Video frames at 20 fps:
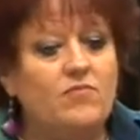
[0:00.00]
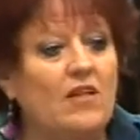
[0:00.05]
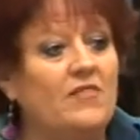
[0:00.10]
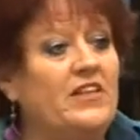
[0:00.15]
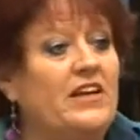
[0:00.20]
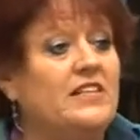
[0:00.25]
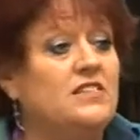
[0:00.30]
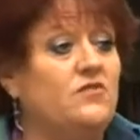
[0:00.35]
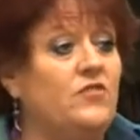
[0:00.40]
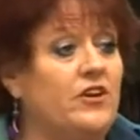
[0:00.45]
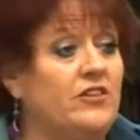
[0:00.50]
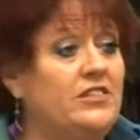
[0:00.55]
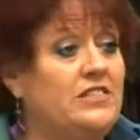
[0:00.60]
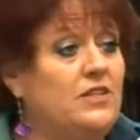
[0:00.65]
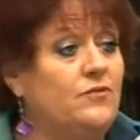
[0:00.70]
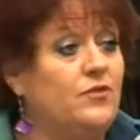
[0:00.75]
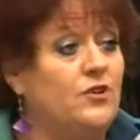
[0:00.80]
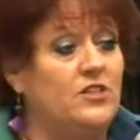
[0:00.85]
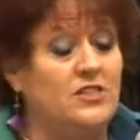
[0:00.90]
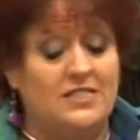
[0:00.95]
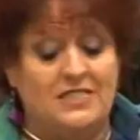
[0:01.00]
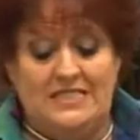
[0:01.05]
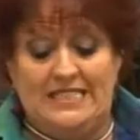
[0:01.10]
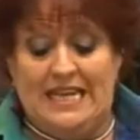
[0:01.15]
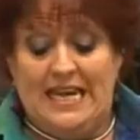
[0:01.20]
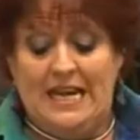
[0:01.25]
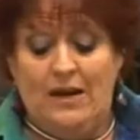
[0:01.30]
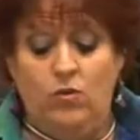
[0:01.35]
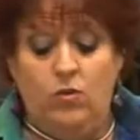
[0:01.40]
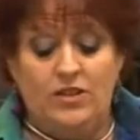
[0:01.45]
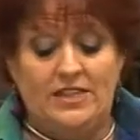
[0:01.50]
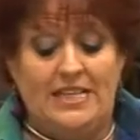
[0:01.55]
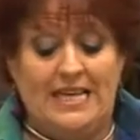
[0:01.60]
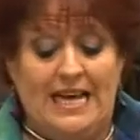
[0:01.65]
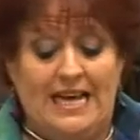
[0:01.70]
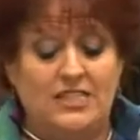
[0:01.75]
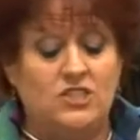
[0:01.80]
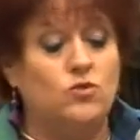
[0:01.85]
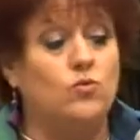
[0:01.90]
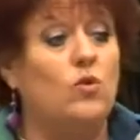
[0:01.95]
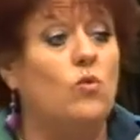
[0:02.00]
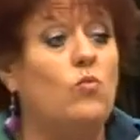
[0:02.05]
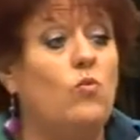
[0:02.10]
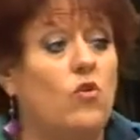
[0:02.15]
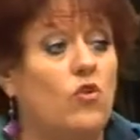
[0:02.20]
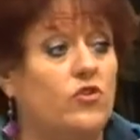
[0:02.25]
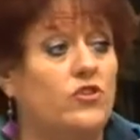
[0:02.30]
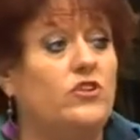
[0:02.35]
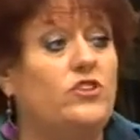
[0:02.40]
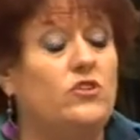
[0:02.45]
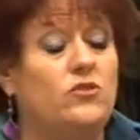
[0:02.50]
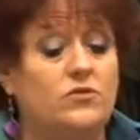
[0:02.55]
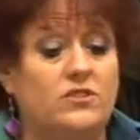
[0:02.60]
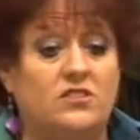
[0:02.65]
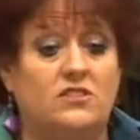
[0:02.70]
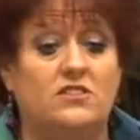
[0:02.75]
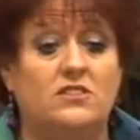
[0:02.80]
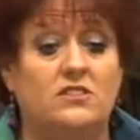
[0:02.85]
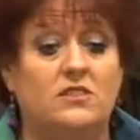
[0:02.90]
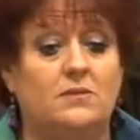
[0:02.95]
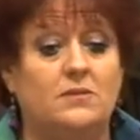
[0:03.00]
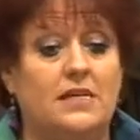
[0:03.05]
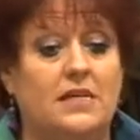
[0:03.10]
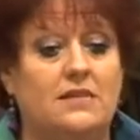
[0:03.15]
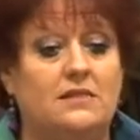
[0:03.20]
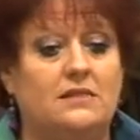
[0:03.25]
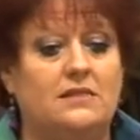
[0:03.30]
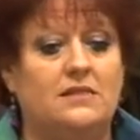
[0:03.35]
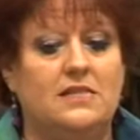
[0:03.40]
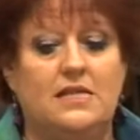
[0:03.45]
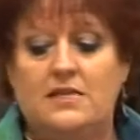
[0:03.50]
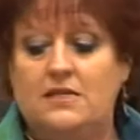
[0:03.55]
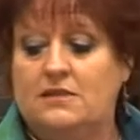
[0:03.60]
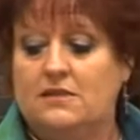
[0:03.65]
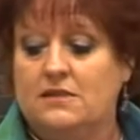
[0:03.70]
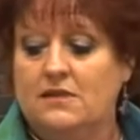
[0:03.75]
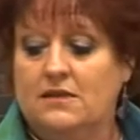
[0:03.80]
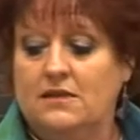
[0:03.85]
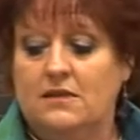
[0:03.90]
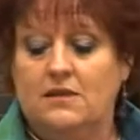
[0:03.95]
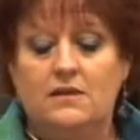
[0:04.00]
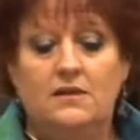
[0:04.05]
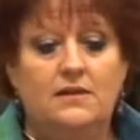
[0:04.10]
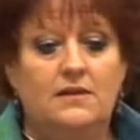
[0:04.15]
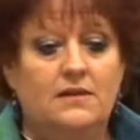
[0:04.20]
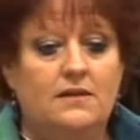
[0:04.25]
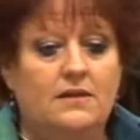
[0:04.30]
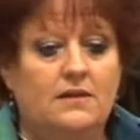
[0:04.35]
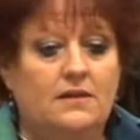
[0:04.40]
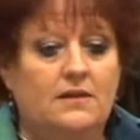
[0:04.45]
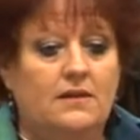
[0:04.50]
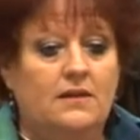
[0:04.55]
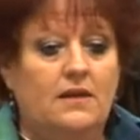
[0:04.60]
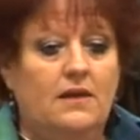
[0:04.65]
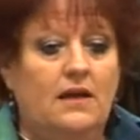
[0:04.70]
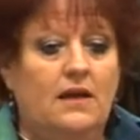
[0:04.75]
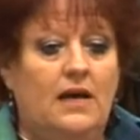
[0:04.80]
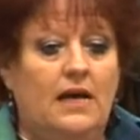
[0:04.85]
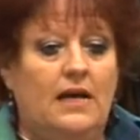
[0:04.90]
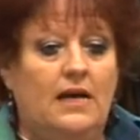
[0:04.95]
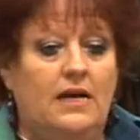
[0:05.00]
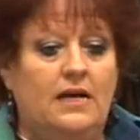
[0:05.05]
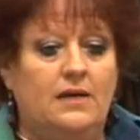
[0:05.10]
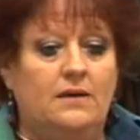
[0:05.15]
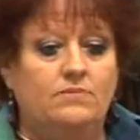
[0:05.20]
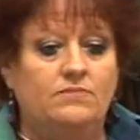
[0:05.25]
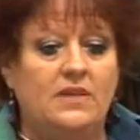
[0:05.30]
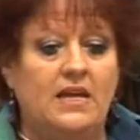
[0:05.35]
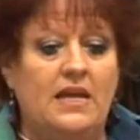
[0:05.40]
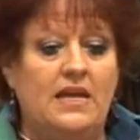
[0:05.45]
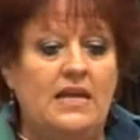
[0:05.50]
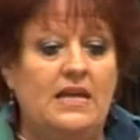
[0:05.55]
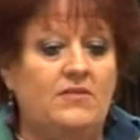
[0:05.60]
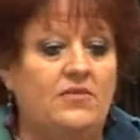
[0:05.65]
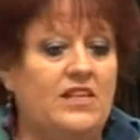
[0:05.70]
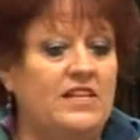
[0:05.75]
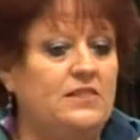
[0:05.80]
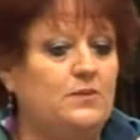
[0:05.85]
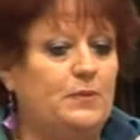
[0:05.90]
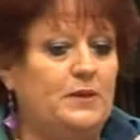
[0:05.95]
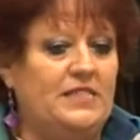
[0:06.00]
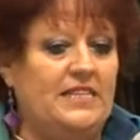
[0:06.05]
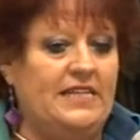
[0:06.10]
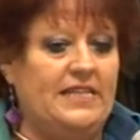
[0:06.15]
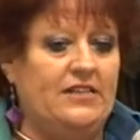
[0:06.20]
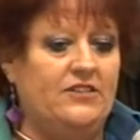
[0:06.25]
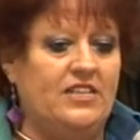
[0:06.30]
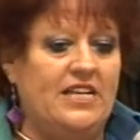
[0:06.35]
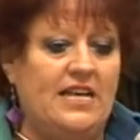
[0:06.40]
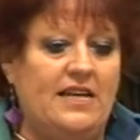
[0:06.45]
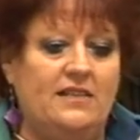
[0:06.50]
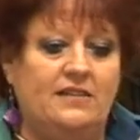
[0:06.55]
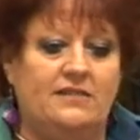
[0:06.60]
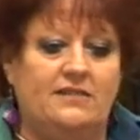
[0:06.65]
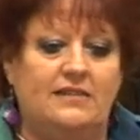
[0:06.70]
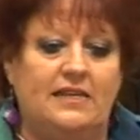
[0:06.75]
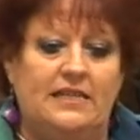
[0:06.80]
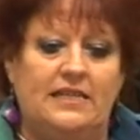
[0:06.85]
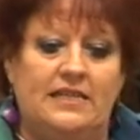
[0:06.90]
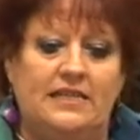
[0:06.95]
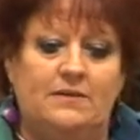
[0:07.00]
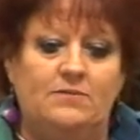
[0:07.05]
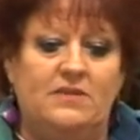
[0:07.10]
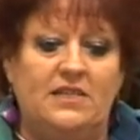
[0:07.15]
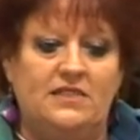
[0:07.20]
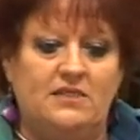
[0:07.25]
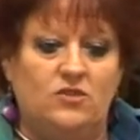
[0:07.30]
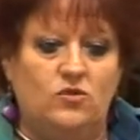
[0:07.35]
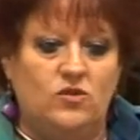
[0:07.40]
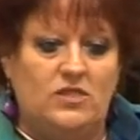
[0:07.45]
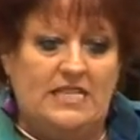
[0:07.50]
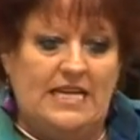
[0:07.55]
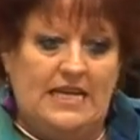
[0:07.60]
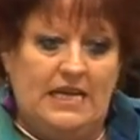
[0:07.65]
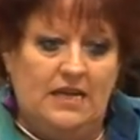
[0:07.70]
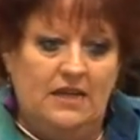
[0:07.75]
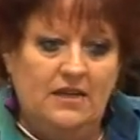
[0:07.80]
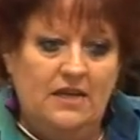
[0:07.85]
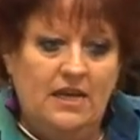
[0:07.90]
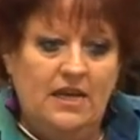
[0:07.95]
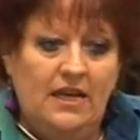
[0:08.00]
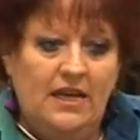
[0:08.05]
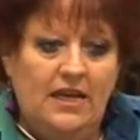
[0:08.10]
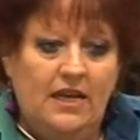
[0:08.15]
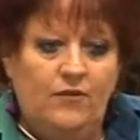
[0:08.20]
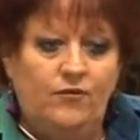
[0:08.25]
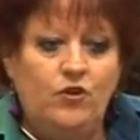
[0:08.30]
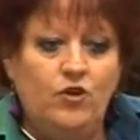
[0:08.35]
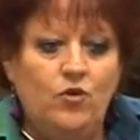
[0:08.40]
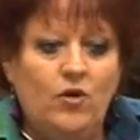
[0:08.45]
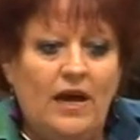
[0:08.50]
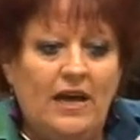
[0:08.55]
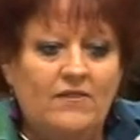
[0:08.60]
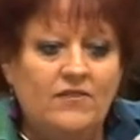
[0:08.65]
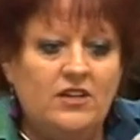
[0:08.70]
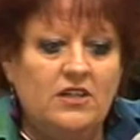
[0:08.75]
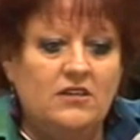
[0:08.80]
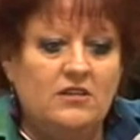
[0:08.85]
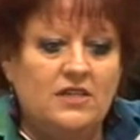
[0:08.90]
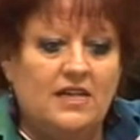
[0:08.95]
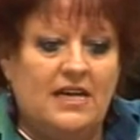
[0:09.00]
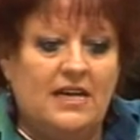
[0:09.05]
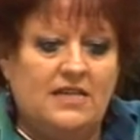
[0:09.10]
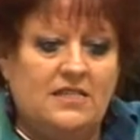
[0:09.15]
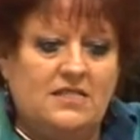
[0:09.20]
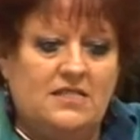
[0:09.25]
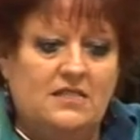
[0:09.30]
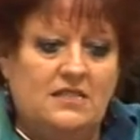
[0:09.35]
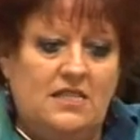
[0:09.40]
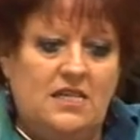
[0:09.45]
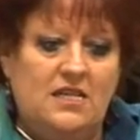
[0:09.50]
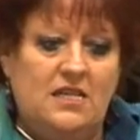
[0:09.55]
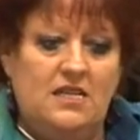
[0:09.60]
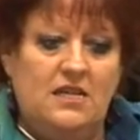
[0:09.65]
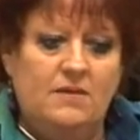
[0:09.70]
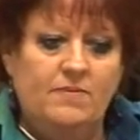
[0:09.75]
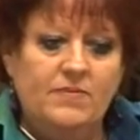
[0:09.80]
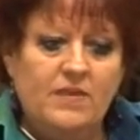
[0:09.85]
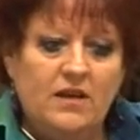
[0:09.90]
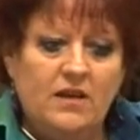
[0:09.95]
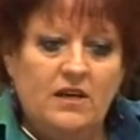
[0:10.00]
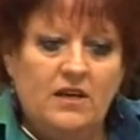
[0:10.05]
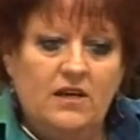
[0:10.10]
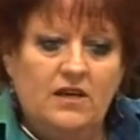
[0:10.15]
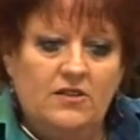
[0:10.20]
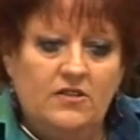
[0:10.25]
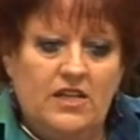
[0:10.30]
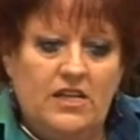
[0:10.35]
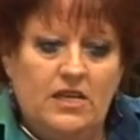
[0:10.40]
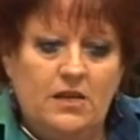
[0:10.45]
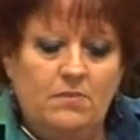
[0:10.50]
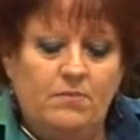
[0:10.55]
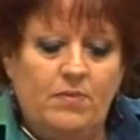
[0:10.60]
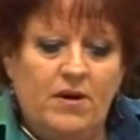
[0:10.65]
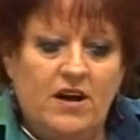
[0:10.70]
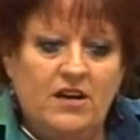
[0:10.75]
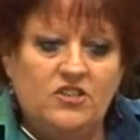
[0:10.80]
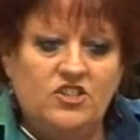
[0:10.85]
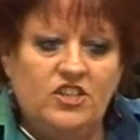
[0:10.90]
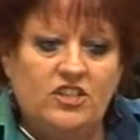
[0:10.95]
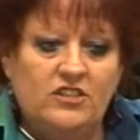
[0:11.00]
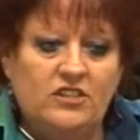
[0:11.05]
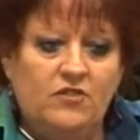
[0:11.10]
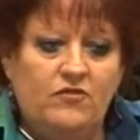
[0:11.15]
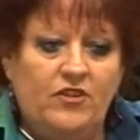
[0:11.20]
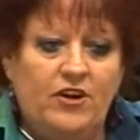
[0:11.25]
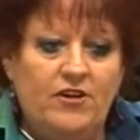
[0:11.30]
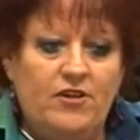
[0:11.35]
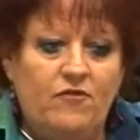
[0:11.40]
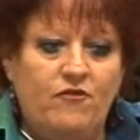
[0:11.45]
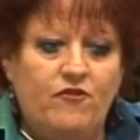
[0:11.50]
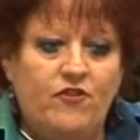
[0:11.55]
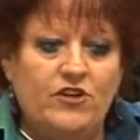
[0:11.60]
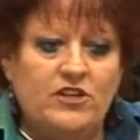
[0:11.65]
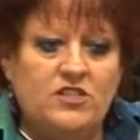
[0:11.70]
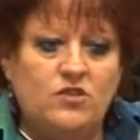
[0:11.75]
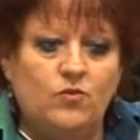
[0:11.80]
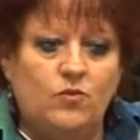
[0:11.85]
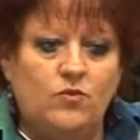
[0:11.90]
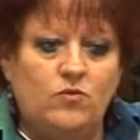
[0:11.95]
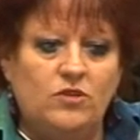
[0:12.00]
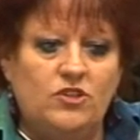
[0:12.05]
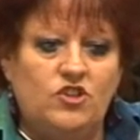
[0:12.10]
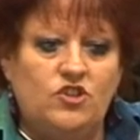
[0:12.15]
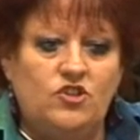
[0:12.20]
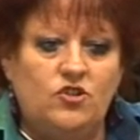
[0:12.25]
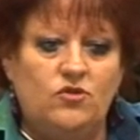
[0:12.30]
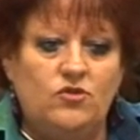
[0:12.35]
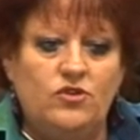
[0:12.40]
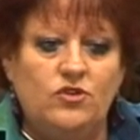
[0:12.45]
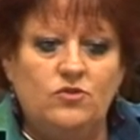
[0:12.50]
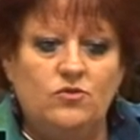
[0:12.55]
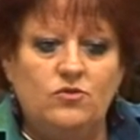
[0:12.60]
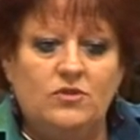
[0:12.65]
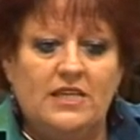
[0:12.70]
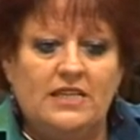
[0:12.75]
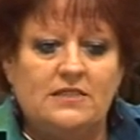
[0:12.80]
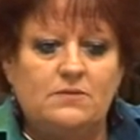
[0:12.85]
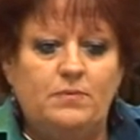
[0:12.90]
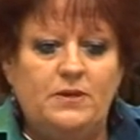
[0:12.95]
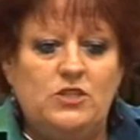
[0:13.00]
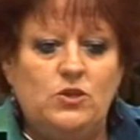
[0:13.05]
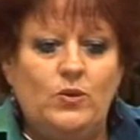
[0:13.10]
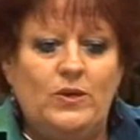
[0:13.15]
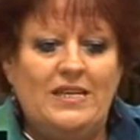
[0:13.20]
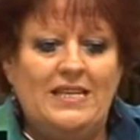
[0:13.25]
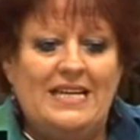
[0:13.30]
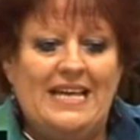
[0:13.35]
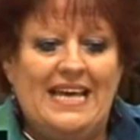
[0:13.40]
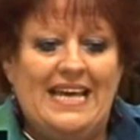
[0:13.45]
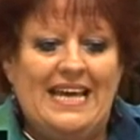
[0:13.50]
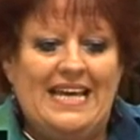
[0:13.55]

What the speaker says: that it's very difficult to tell what the actual water usage in some cases is. In this particular case, this hotel, if you have a look at the bar chart, the very first one will show you that between